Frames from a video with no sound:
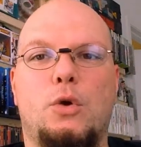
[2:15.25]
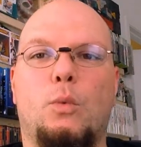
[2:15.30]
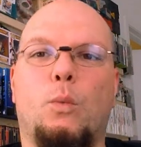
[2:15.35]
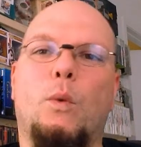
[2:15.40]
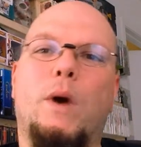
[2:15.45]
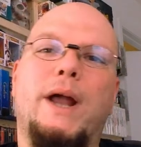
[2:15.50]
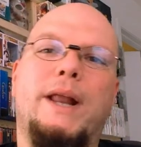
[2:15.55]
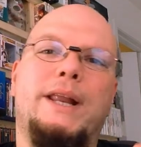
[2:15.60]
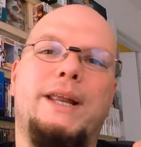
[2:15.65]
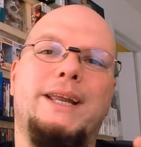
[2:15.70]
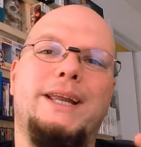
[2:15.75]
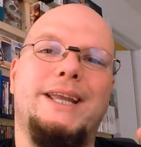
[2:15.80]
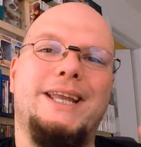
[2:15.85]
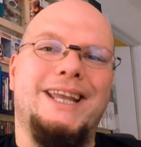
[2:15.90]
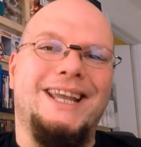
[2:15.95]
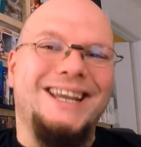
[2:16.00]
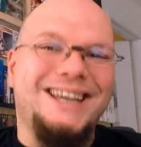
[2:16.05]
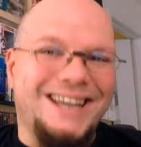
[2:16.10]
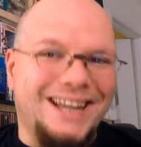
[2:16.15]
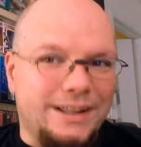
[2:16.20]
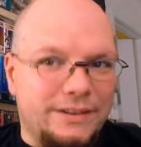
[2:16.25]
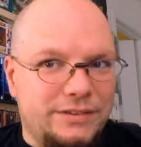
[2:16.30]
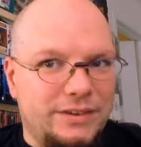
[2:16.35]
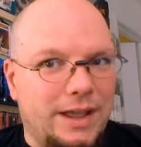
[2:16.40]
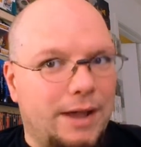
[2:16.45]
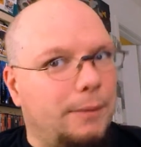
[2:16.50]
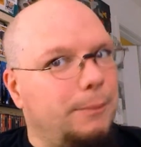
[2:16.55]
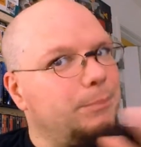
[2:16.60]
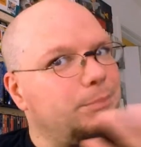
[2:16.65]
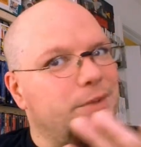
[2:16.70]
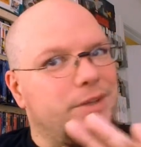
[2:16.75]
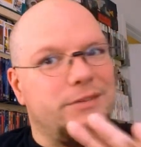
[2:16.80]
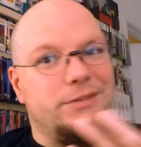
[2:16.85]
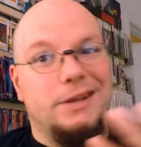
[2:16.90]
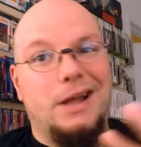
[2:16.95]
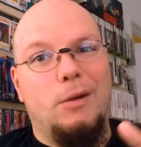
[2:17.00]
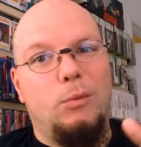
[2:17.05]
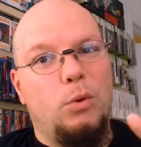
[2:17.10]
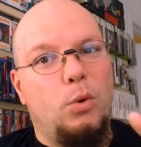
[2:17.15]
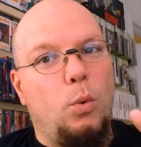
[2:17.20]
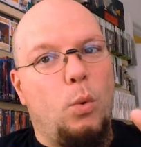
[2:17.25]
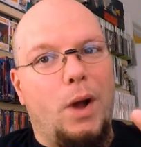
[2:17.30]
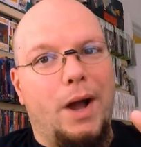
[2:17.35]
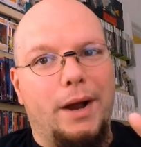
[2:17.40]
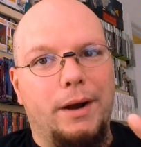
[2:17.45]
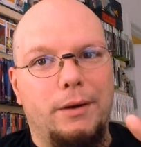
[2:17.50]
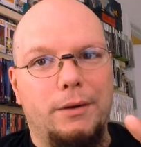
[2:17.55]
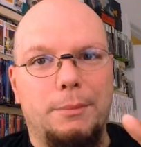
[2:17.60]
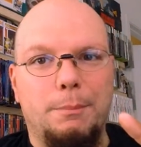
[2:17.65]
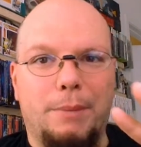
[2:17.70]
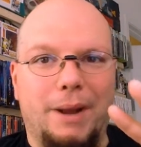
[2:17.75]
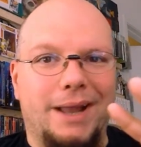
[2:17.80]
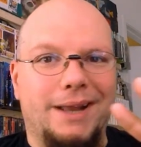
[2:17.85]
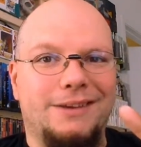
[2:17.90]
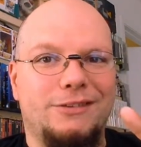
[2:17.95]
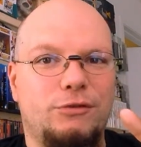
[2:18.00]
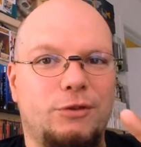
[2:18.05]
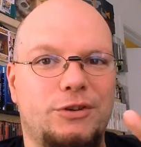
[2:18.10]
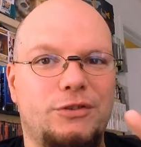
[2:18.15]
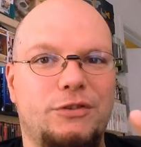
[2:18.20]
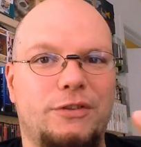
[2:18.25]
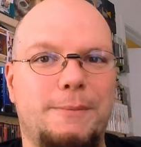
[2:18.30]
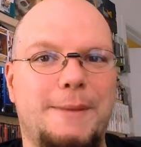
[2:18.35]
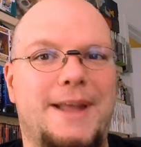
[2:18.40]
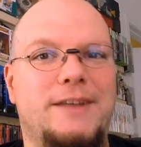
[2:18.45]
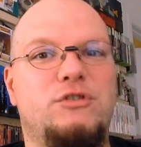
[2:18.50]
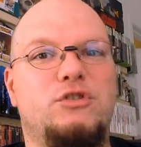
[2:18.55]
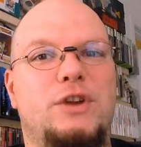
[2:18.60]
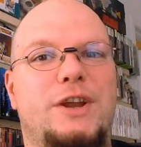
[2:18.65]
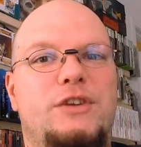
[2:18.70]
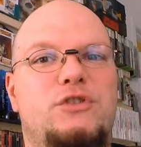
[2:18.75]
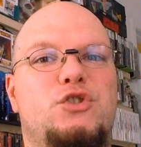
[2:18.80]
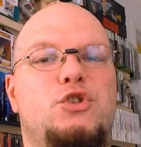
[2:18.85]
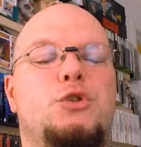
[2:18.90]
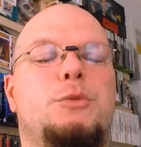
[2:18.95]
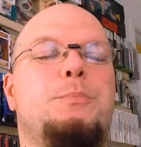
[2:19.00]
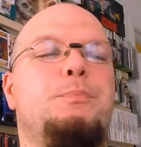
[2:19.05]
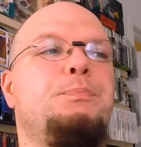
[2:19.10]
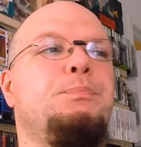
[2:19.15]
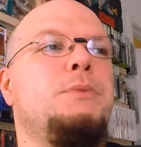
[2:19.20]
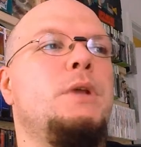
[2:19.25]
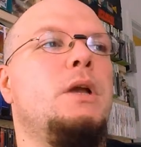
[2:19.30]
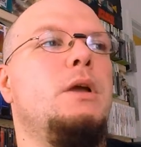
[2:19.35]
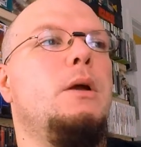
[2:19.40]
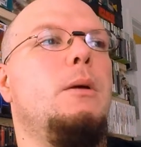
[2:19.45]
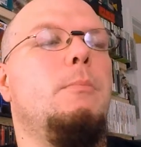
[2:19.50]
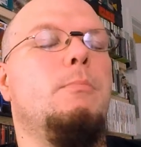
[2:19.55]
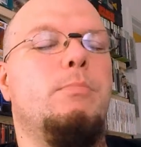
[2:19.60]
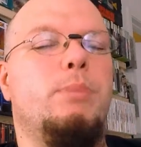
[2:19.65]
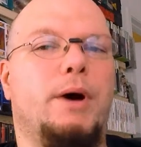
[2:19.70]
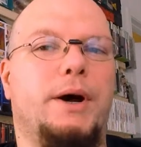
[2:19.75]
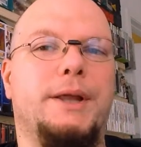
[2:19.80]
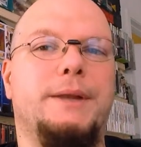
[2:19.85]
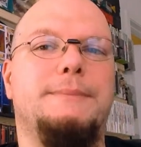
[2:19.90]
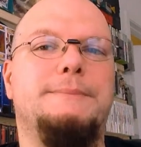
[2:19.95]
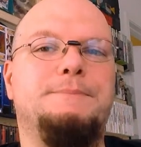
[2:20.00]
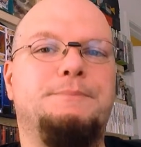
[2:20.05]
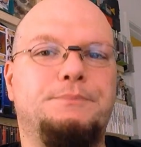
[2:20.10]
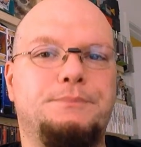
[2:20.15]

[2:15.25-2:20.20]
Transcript: When it gets out, it's not required by any stretch of the imagination, but